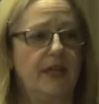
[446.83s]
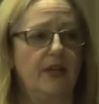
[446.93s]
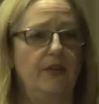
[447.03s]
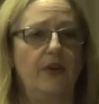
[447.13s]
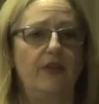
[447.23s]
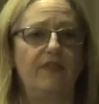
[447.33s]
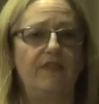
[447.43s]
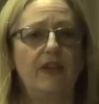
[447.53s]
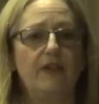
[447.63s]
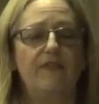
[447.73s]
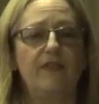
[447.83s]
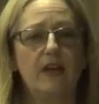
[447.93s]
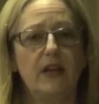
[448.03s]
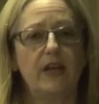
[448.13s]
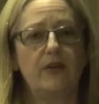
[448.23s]
you know, you feel
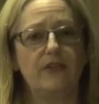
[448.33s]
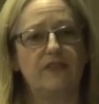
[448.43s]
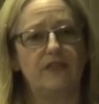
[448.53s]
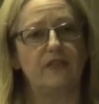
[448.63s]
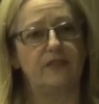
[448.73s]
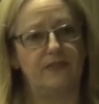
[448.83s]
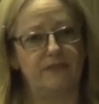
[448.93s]
like you're the sort of,